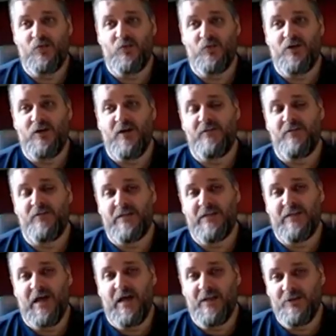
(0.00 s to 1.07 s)
will cover the
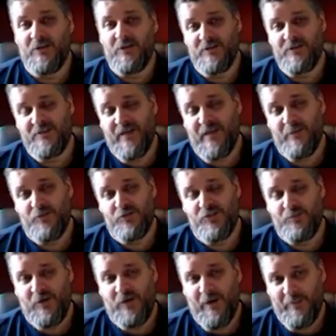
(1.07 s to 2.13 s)
other tab, which is
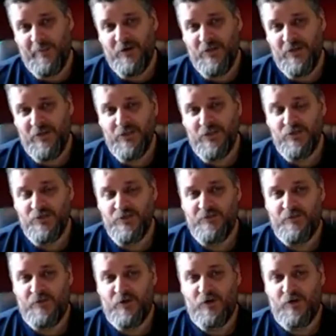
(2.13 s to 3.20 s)
primarily used
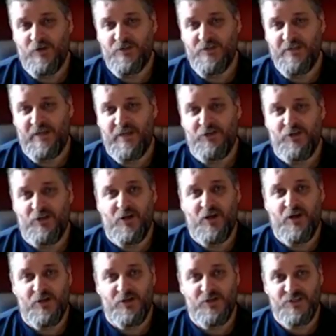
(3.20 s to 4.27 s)
for setting your
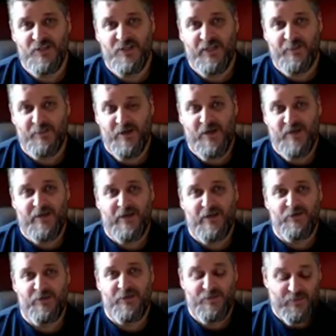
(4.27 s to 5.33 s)
color scheme right now
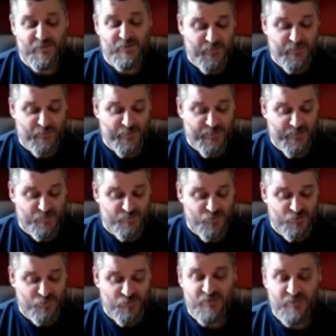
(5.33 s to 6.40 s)
in the readyRANDOM
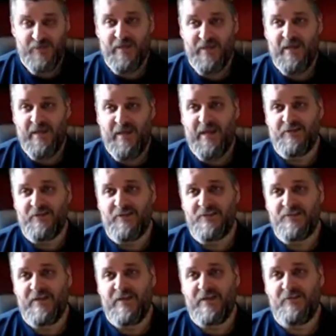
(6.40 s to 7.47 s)
tool. And then the
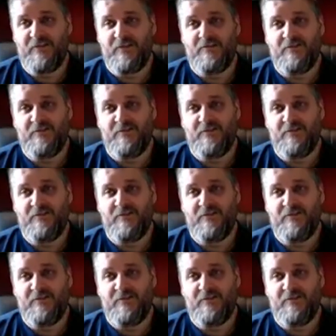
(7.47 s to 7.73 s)
seventh and